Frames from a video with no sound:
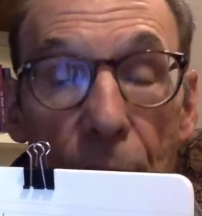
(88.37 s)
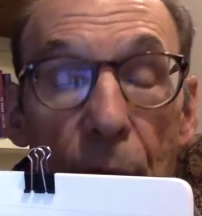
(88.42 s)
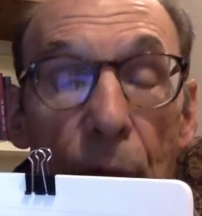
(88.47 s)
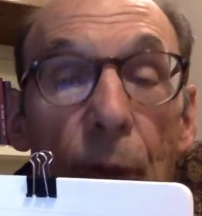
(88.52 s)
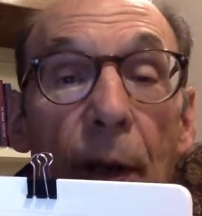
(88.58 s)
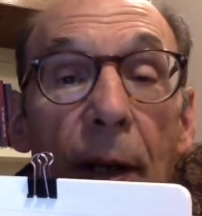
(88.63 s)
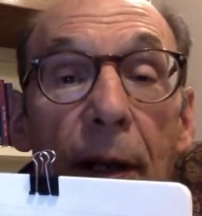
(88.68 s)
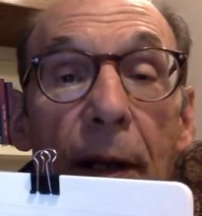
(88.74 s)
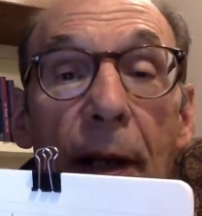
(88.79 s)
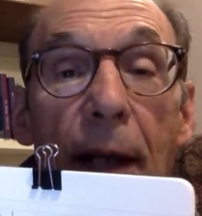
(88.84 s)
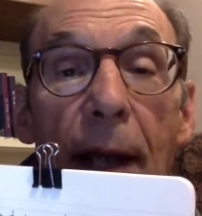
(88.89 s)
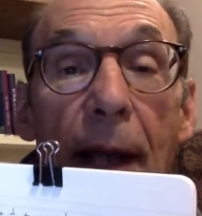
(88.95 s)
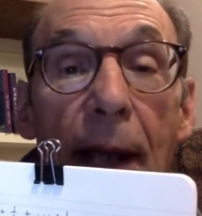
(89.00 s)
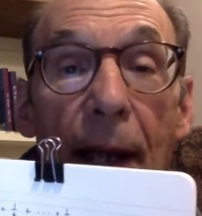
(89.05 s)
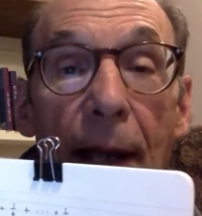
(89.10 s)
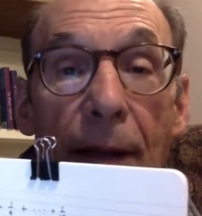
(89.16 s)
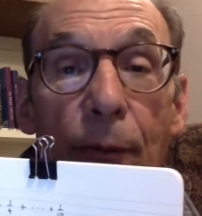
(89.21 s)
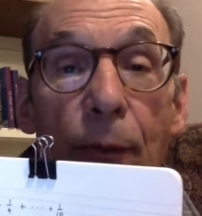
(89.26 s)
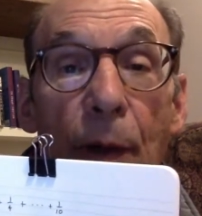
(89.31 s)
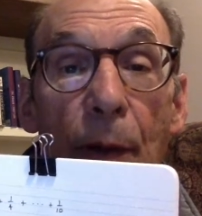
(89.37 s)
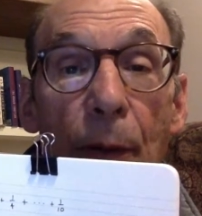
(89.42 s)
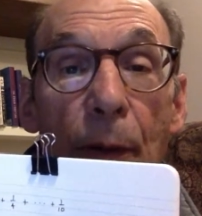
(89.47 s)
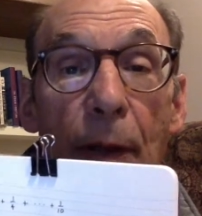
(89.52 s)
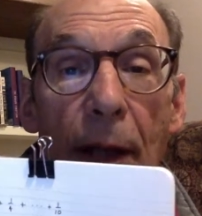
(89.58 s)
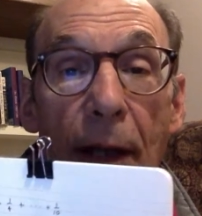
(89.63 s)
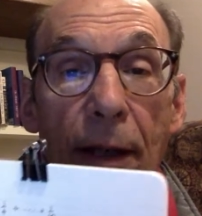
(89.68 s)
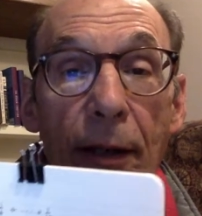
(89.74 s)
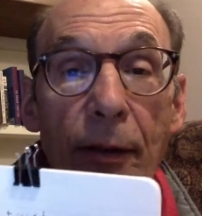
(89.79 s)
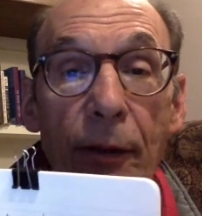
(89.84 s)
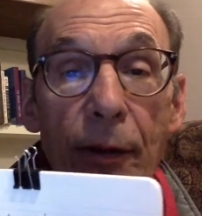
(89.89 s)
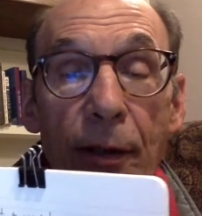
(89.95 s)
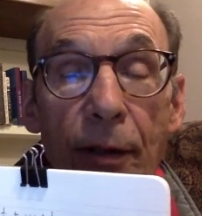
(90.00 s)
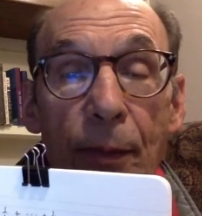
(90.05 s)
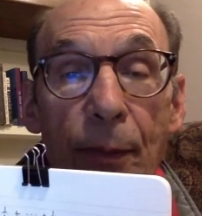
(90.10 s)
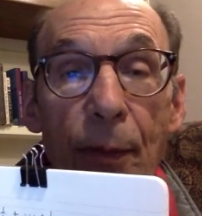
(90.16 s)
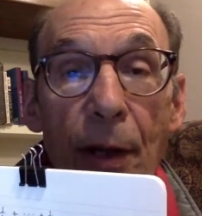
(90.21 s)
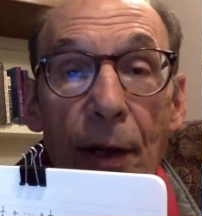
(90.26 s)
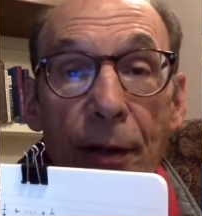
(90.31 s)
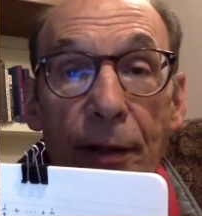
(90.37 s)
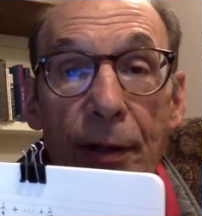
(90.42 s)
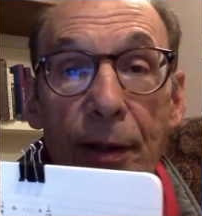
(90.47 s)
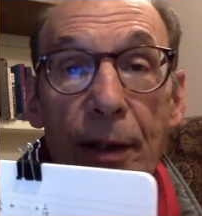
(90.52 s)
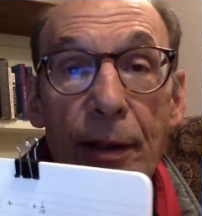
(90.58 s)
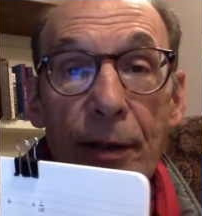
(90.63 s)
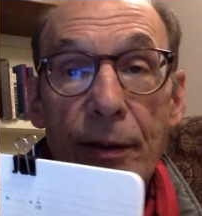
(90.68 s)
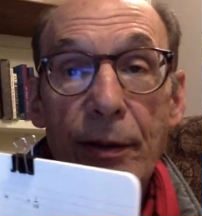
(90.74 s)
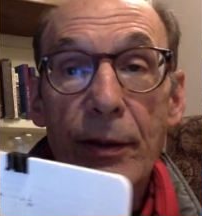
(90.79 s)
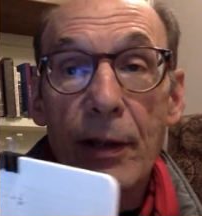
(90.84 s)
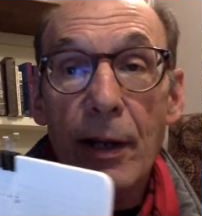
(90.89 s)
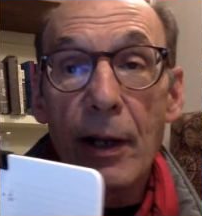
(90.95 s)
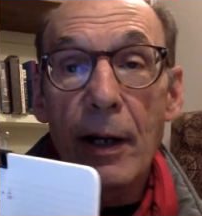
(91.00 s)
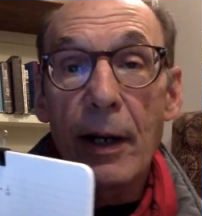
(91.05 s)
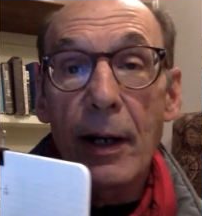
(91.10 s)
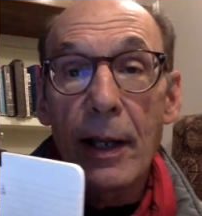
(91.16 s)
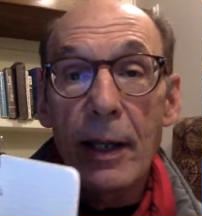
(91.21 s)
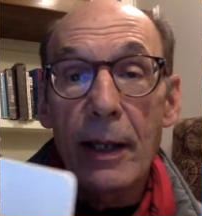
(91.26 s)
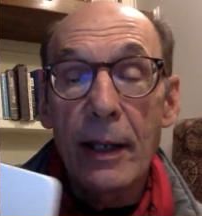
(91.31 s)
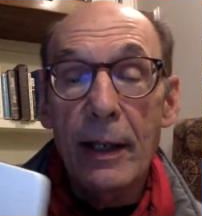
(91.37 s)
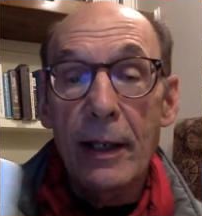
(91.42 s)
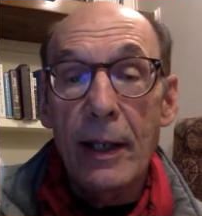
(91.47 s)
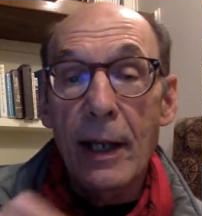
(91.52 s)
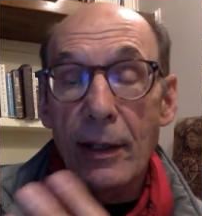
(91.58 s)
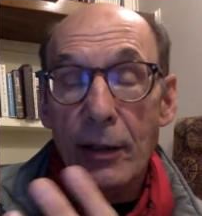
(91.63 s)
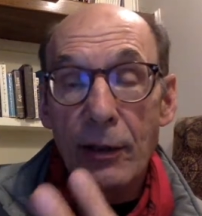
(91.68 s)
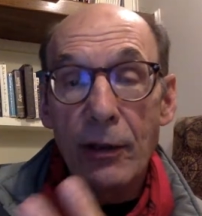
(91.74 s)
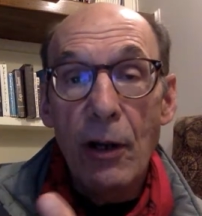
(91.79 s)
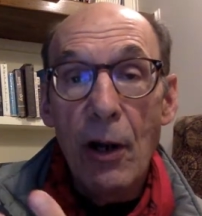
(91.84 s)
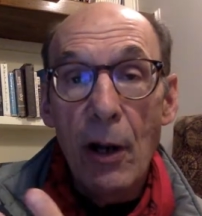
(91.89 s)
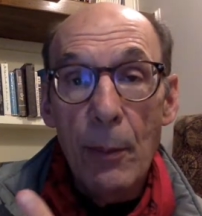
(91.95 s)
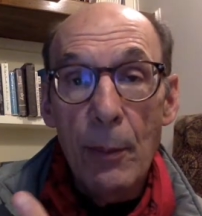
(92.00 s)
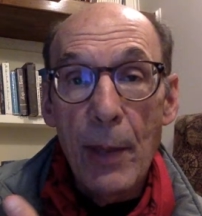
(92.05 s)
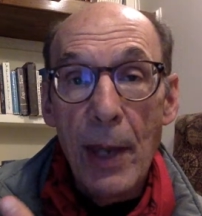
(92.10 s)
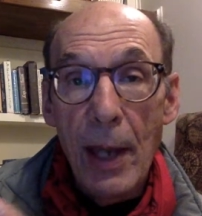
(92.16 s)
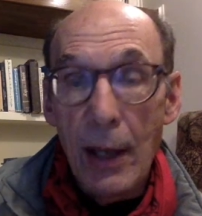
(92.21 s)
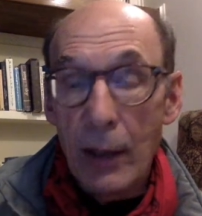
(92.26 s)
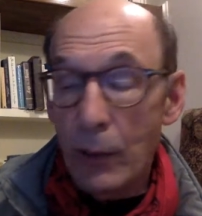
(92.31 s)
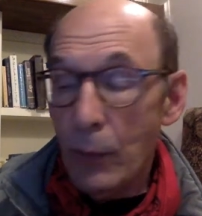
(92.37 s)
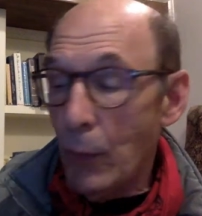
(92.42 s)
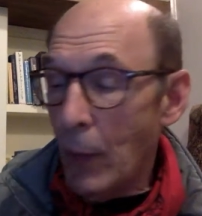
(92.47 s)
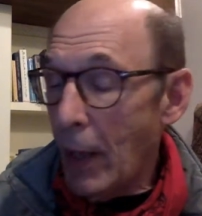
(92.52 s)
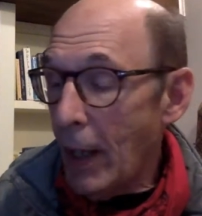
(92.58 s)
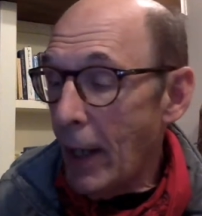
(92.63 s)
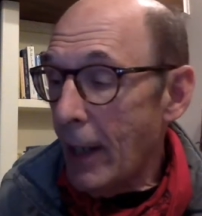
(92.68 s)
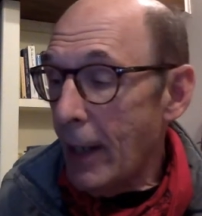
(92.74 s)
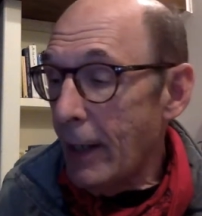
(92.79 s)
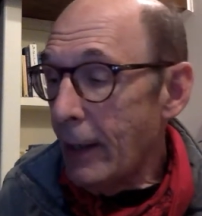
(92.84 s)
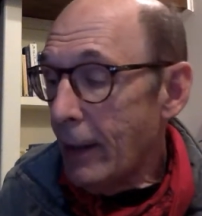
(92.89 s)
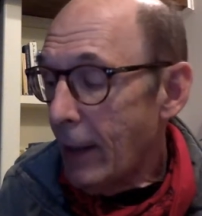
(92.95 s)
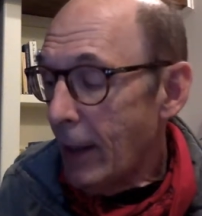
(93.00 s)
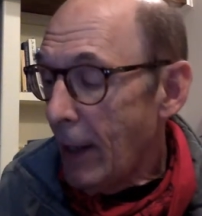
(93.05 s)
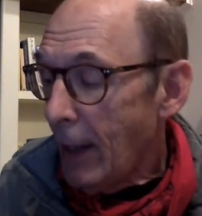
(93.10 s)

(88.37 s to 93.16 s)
to it. And we would like to express this in a nice compact way.